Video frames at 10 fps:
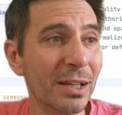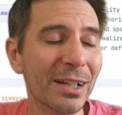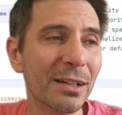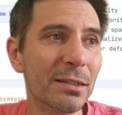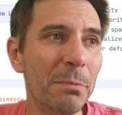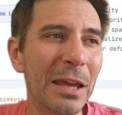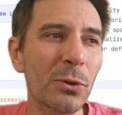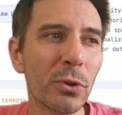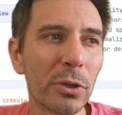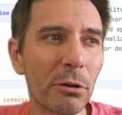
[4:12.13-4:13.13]
A domain
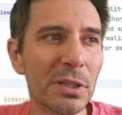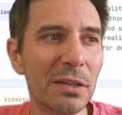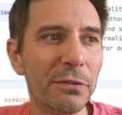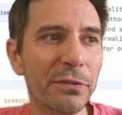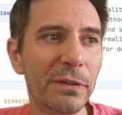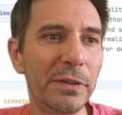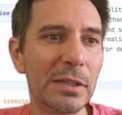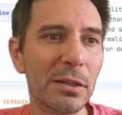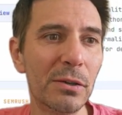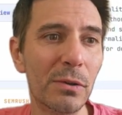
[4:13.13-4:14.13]
authority of
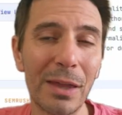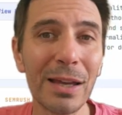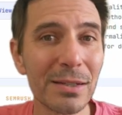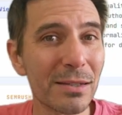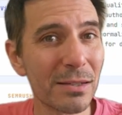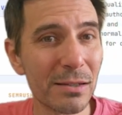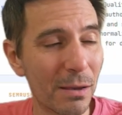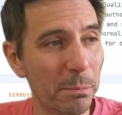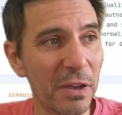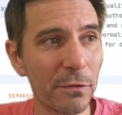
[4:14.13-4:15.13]
52. That's
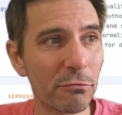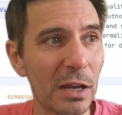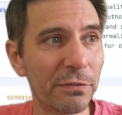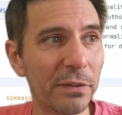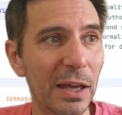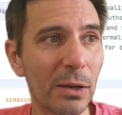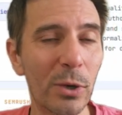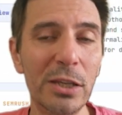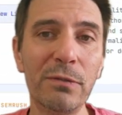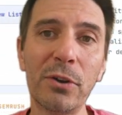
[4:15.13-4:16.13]
a bit of a red flag
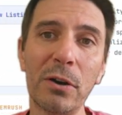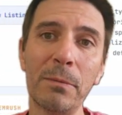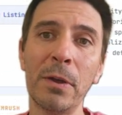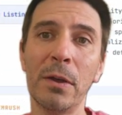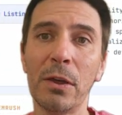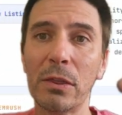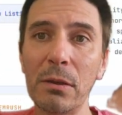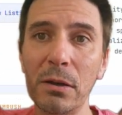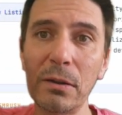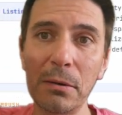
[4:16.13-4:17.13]
when you've got
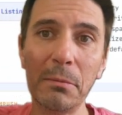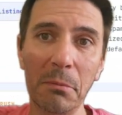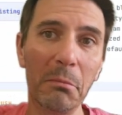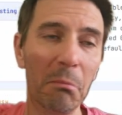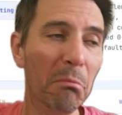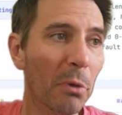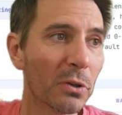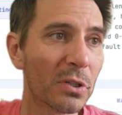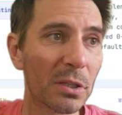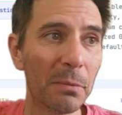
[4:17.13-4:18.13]
the
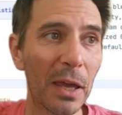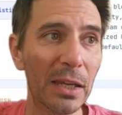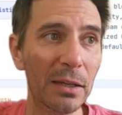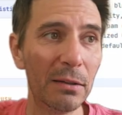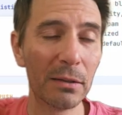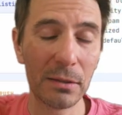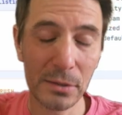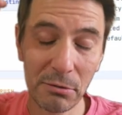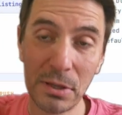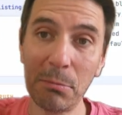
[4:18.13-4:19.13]
Moz domain
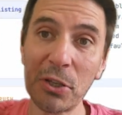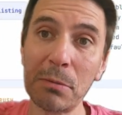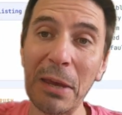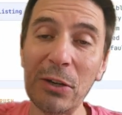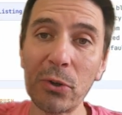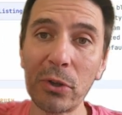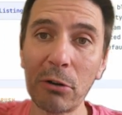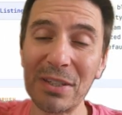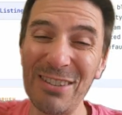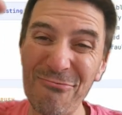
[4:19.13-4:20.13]

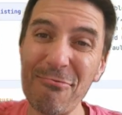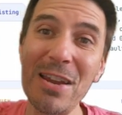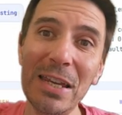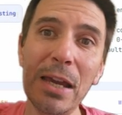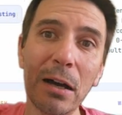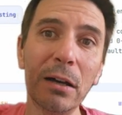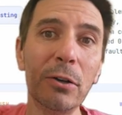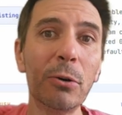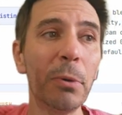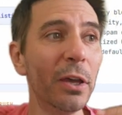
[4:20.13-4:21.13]
authority really high
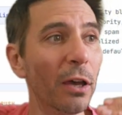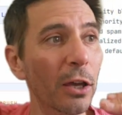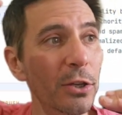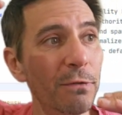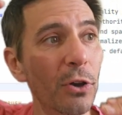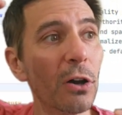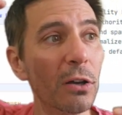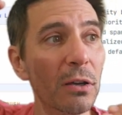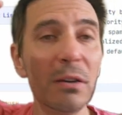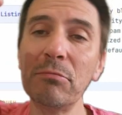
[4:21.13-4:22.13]
up and you've got
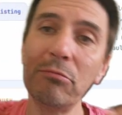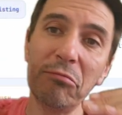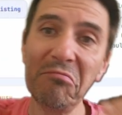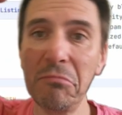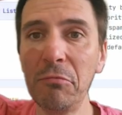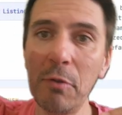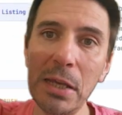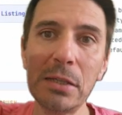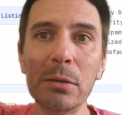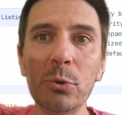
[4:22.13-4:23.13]
a
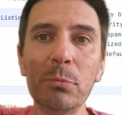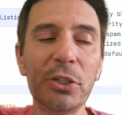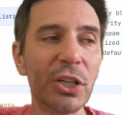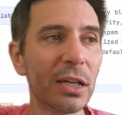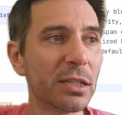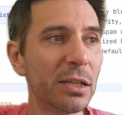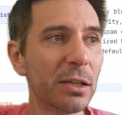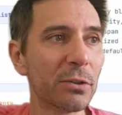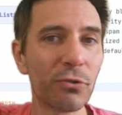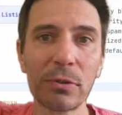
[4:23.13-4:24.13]
reasonable
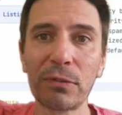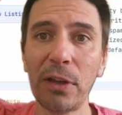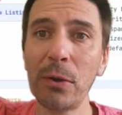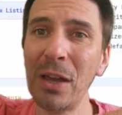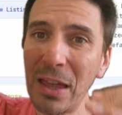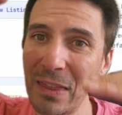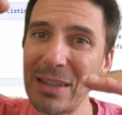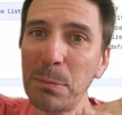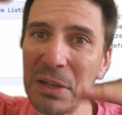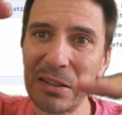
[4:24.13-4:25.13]
Majestic trust flow.
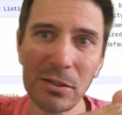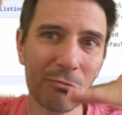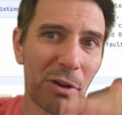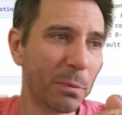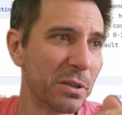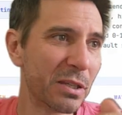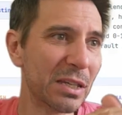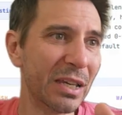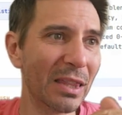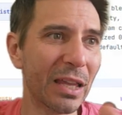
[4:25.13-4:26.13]
There's a big
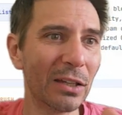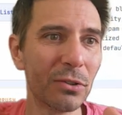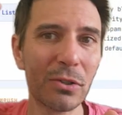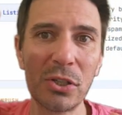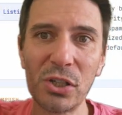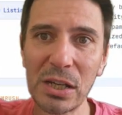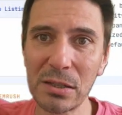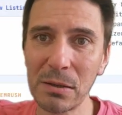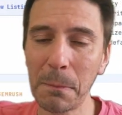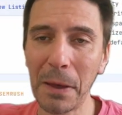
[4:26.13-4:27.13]
discrepancy, and that does
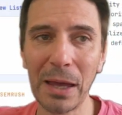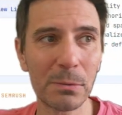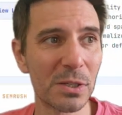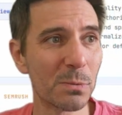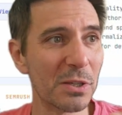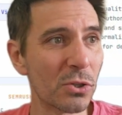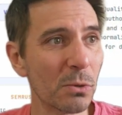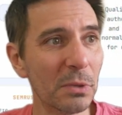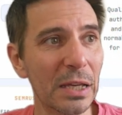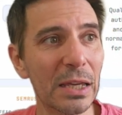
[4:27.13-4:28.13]
suggest that perhaps there's been
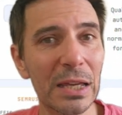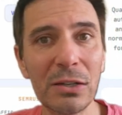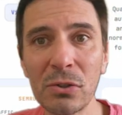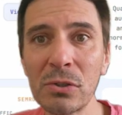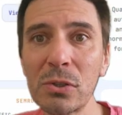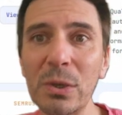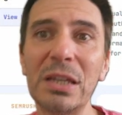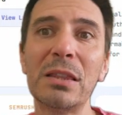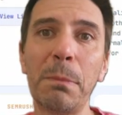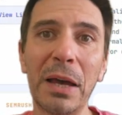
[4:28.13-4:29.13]
some linking done to it
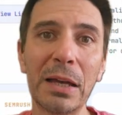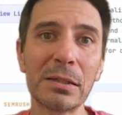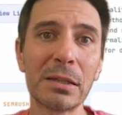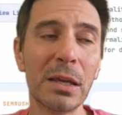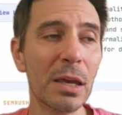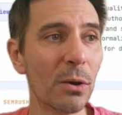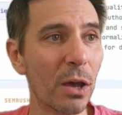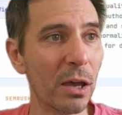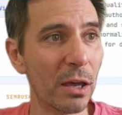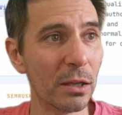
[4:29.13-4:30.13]
in the past
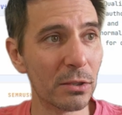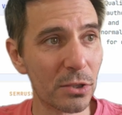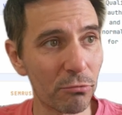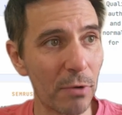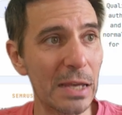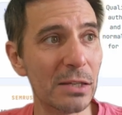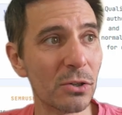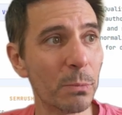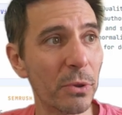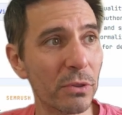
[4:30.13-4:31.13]
to raise
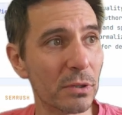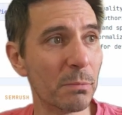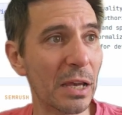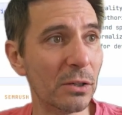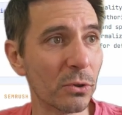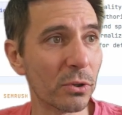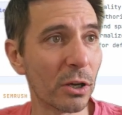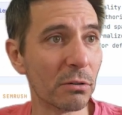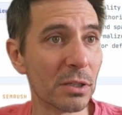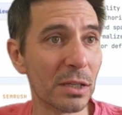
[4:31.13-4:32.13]
up the domain
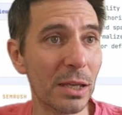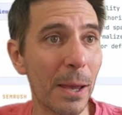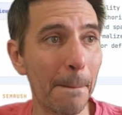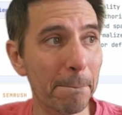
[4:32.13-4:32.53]
authority.